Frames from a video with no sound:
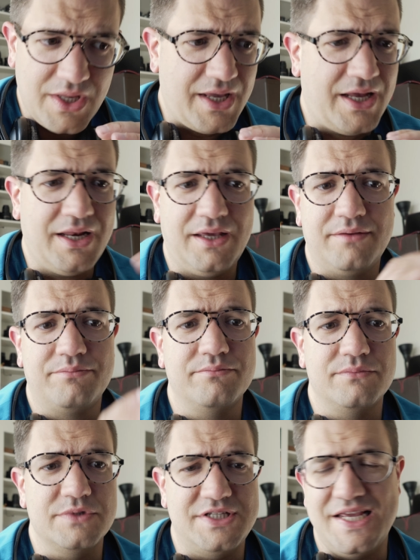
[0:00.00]
any
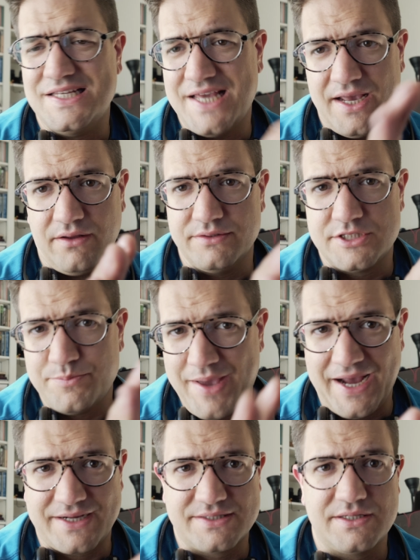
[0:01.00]
detailed
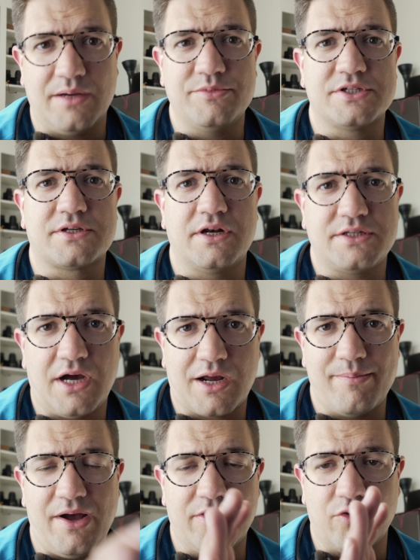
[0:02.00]
specs. I'm just going to talk
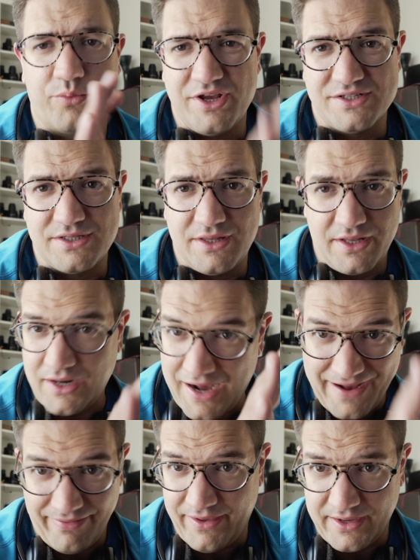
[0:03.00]
about the reason that
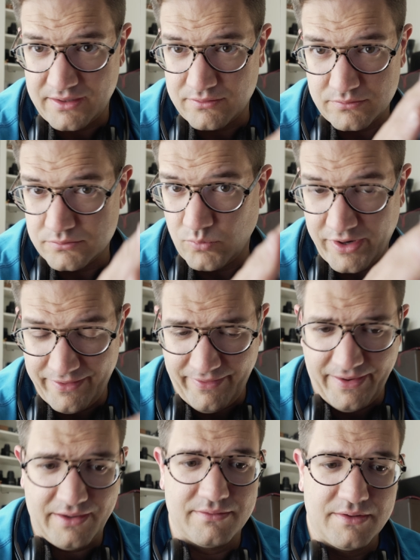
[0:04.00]
I like what I
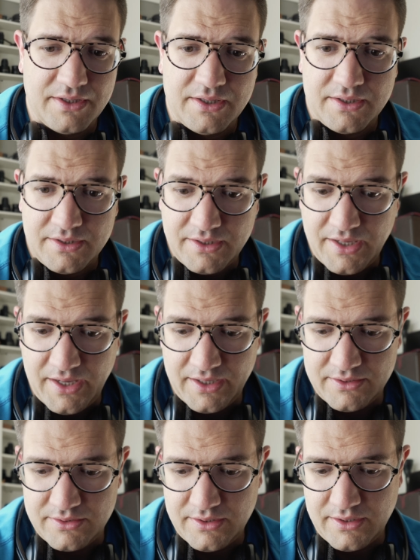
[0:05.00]
like,
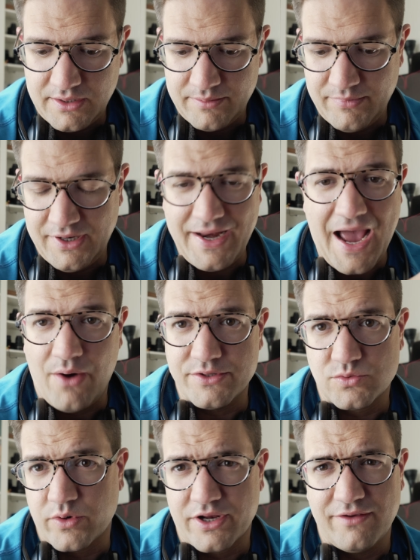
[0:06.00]
and how
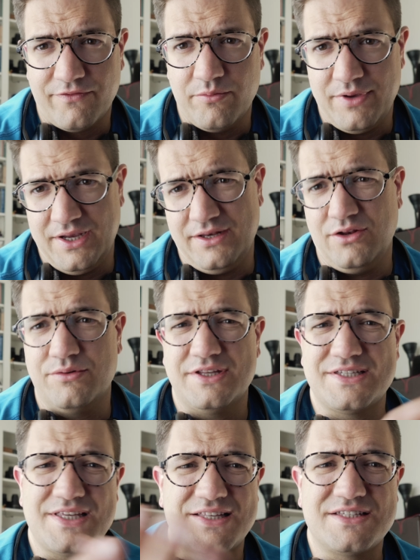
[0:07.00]
it's working for me. And
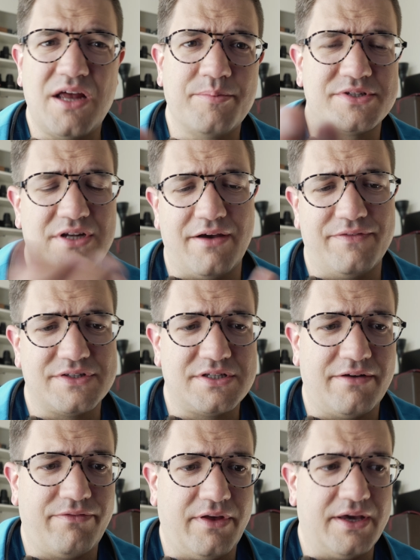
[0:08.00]
it's dumb stuff. It's
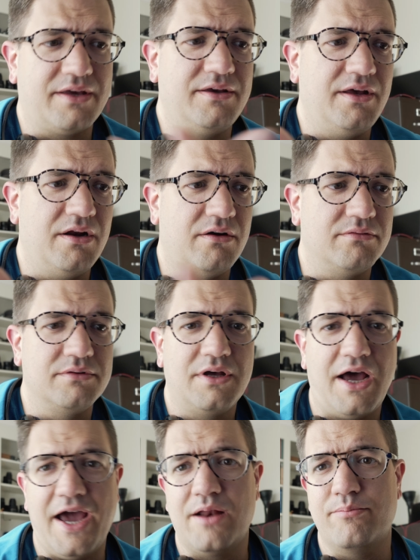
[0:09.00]
stuff like, I
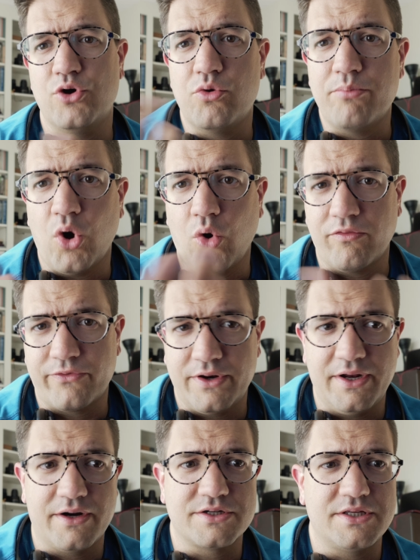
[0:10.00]
had a boom pole for
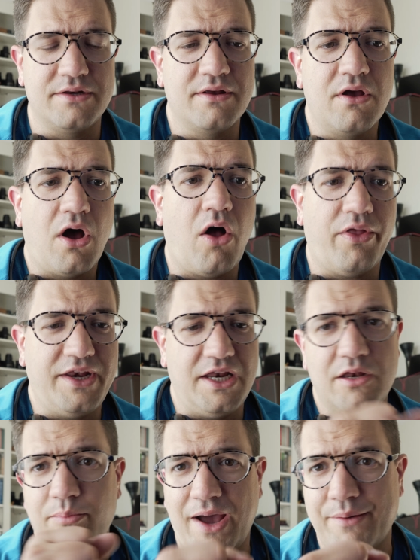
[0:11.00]
years, and all I
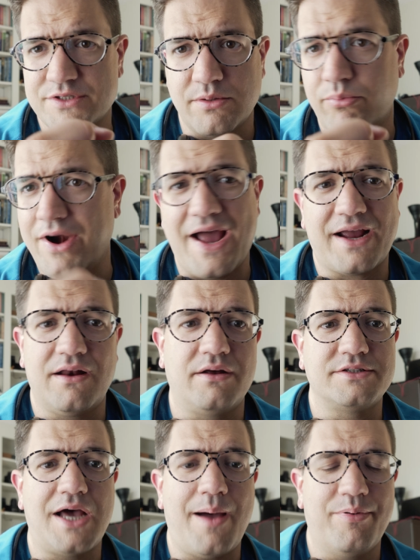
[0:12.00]
needed to buy was the bracket
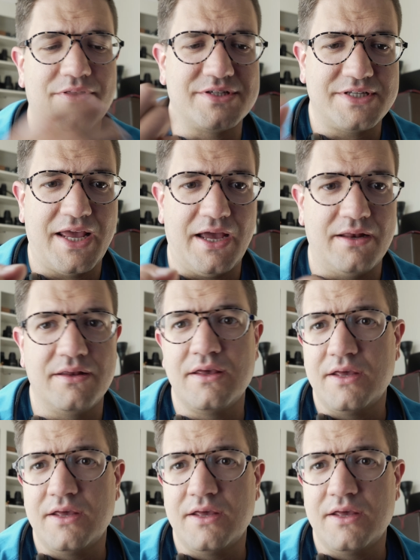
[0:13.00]
on top of the stand